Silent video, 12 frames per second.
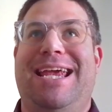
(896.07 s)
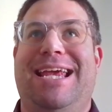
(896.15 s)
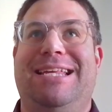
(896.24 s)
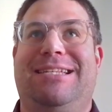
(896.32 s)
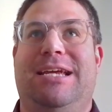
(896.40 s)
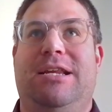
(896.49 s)

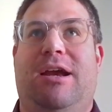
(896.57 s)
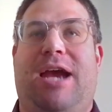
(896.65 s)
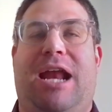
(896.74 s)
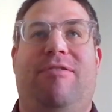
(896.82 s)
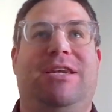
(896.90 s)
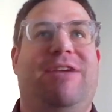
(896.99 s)
Is it
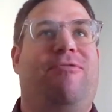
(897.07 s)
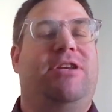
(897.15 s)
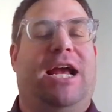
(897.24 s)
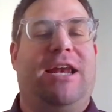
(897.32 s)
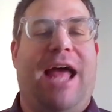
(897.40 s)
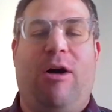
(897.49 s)
kind of a
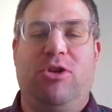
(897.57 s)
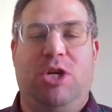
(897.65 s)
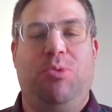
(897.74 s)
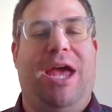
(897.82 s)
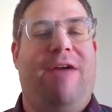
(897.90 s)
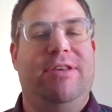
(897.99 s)
different
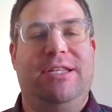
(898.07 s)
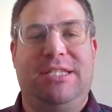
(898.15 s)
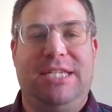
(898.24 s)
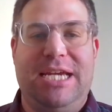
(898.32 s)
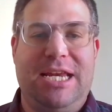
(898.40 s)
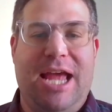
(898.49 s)
technology we haven't
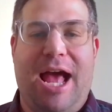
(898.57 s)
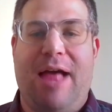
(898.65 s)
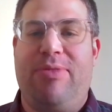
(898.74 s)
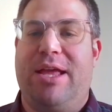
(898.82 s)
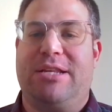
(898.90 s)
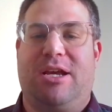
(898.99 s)
seen
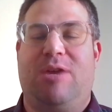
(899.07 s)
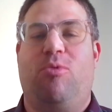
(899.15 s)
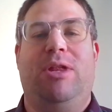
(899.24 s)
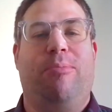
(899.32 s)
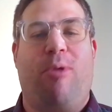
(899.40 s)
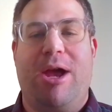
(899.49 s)
yet that's going to
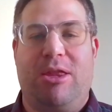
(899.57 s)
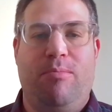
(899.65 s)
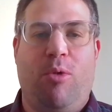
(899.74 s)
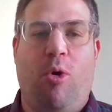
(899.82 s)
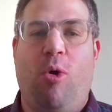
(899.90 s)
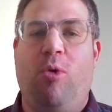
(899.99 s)
really break the
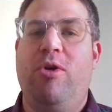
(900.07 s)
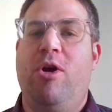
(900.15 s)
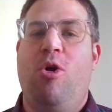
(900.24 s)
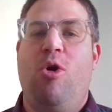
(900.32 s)
mold?